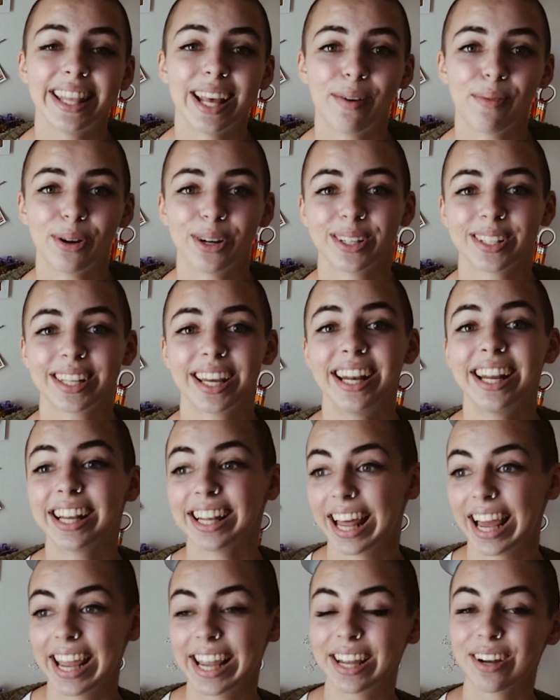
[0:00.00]
that we're just
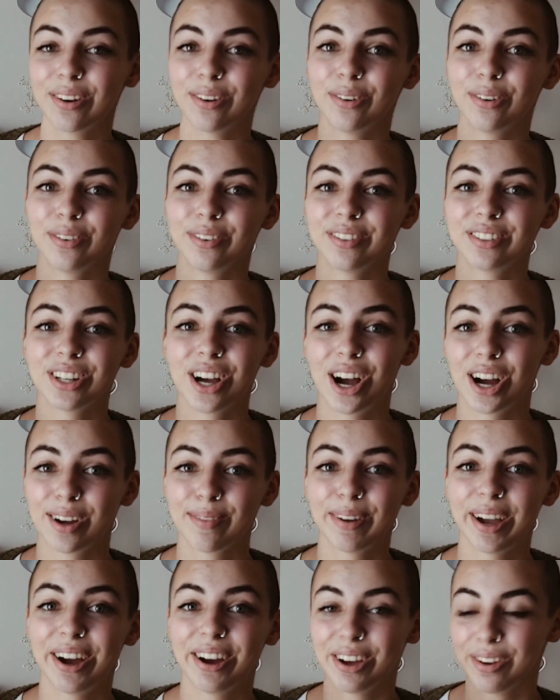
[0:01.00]
gonna like talk
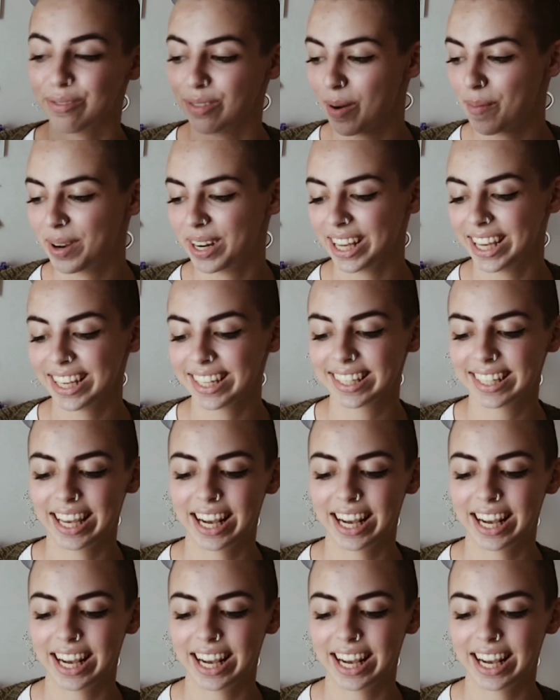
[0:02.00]
about and reminisce,